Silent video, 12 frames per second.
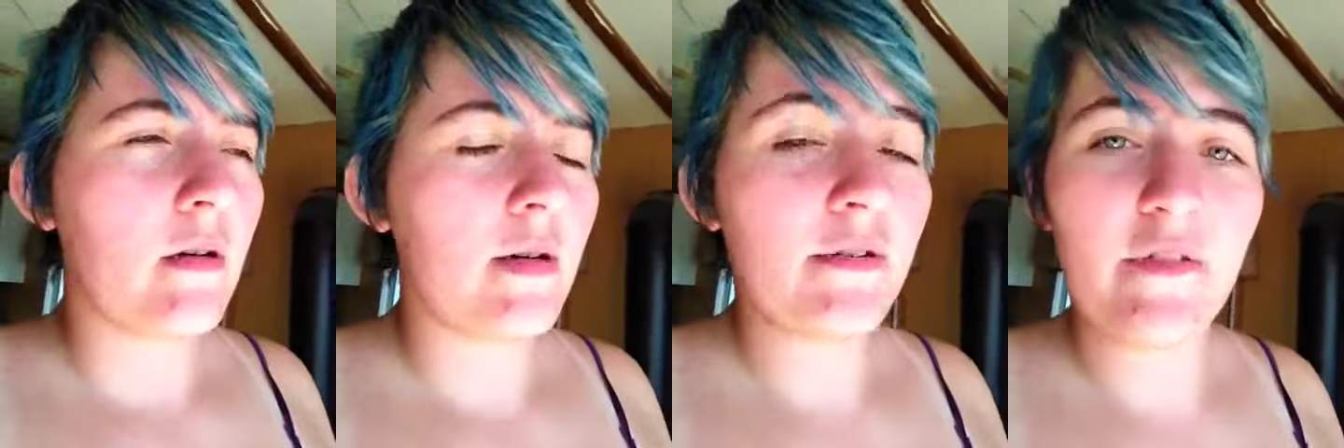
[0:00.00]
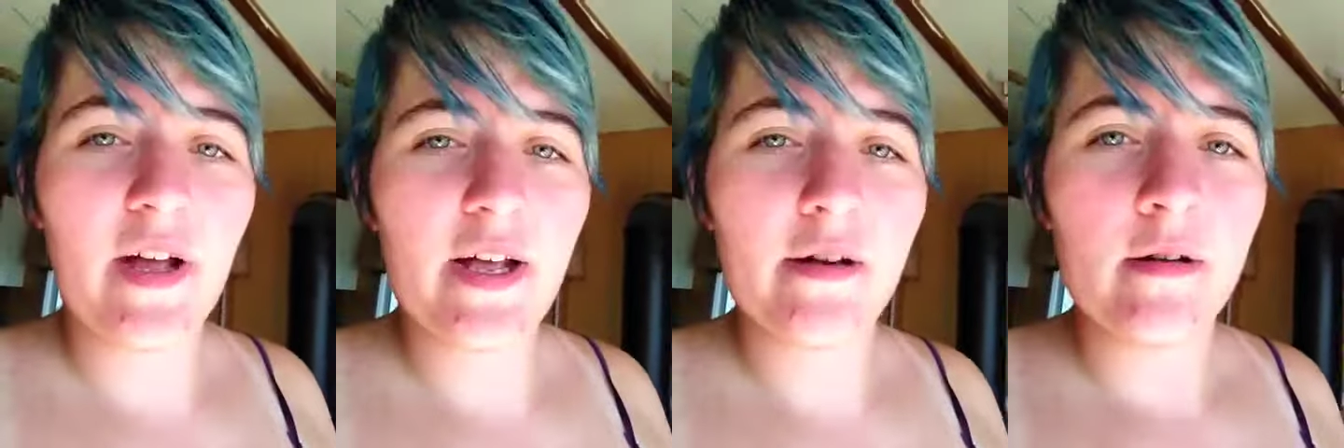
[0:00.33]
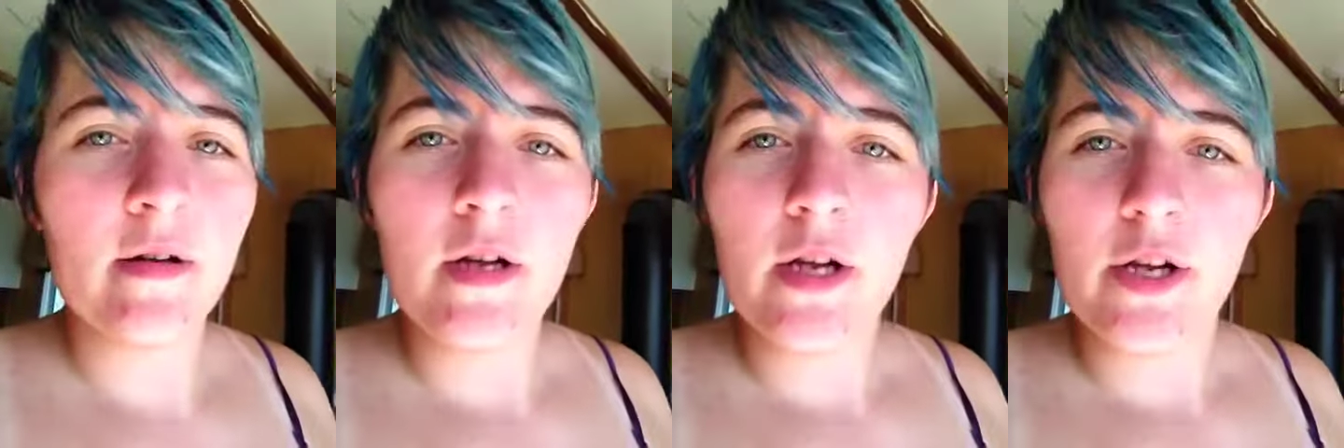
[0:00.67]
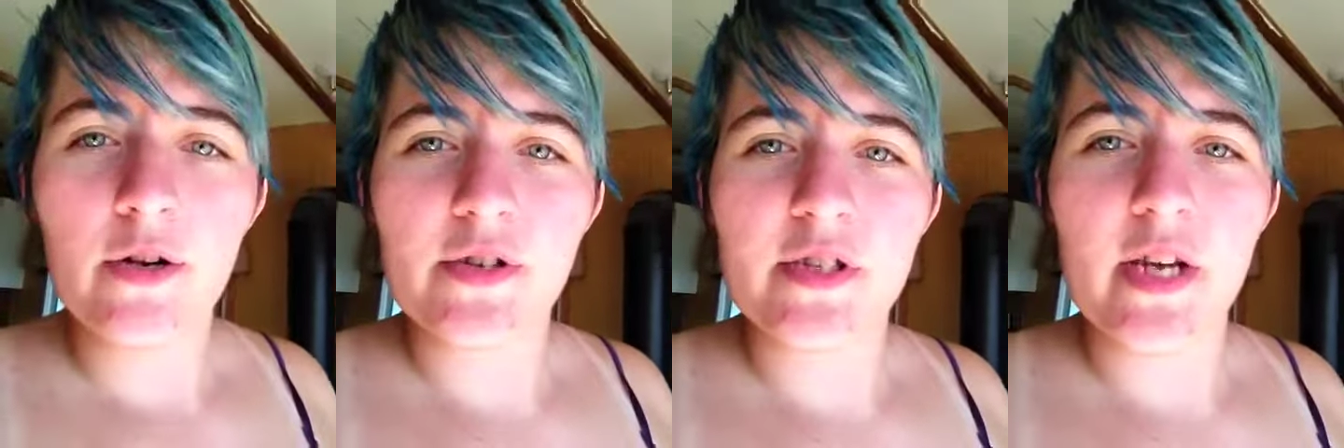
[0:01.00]
event, you
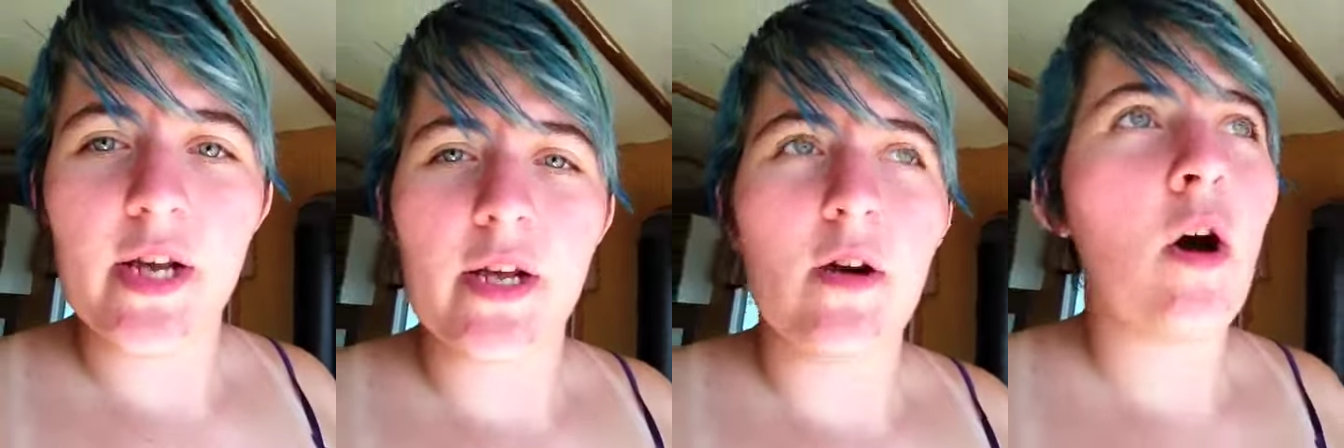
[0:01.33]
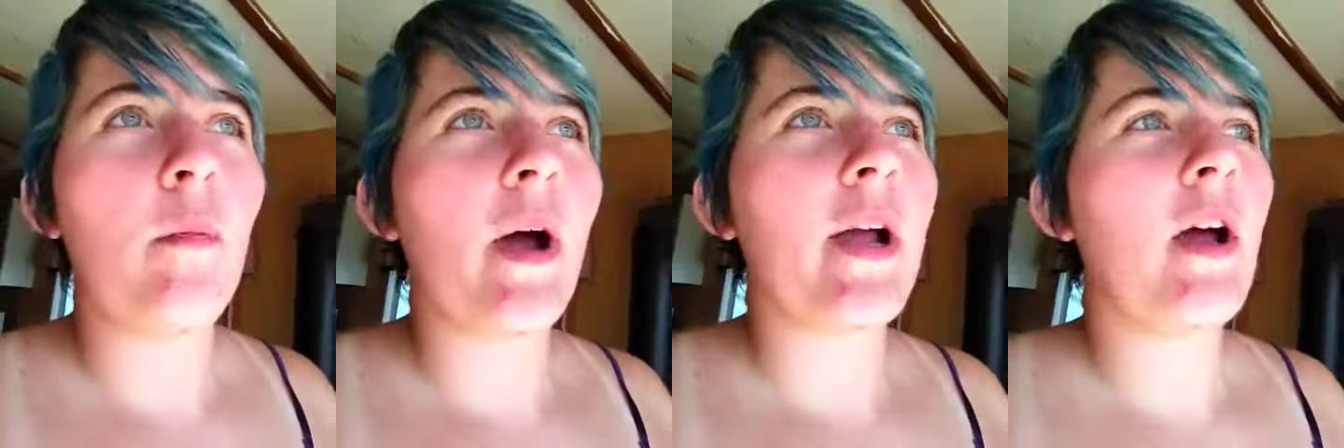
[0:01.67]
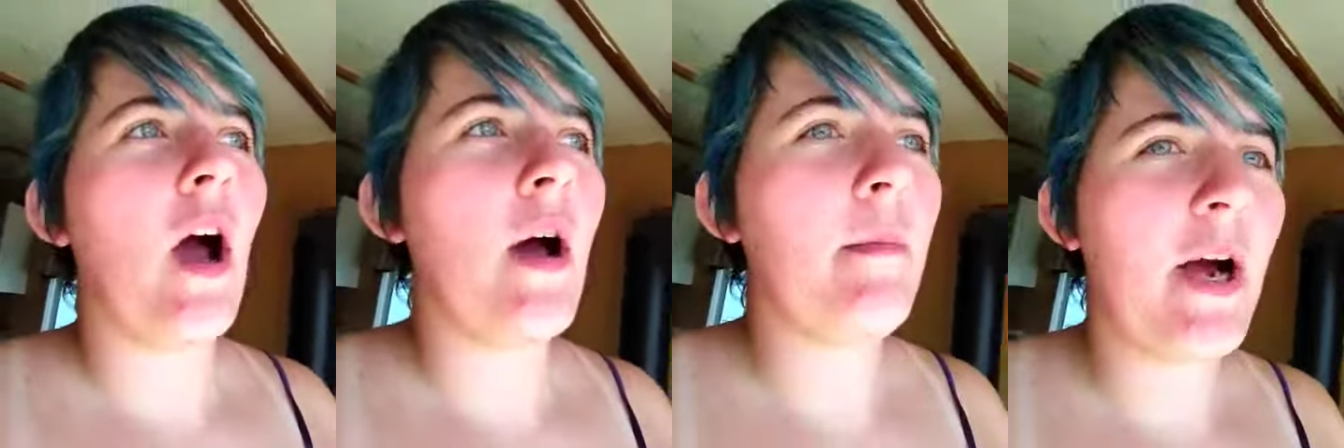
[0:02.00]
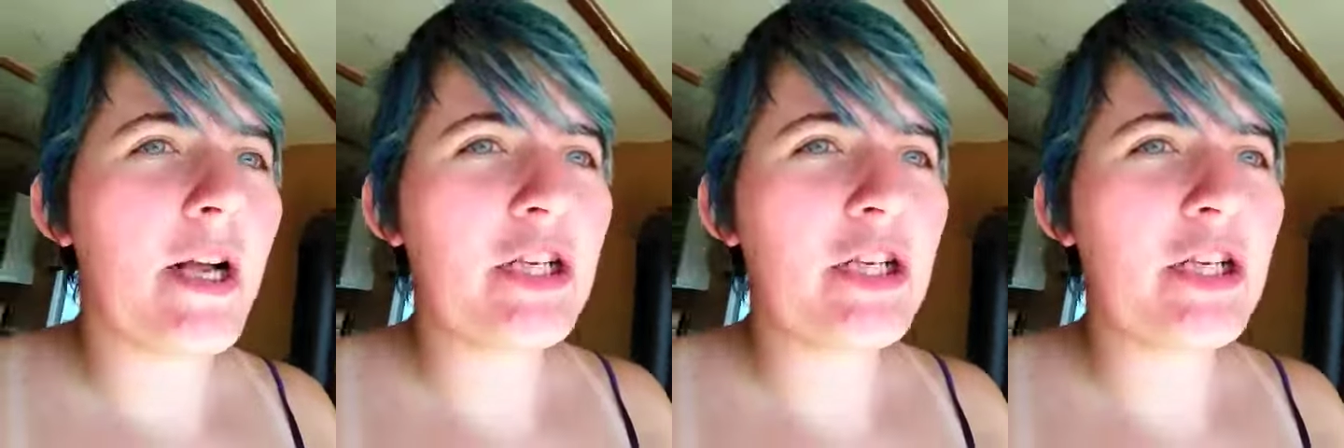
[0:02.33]
know, saying, "Oh my God, my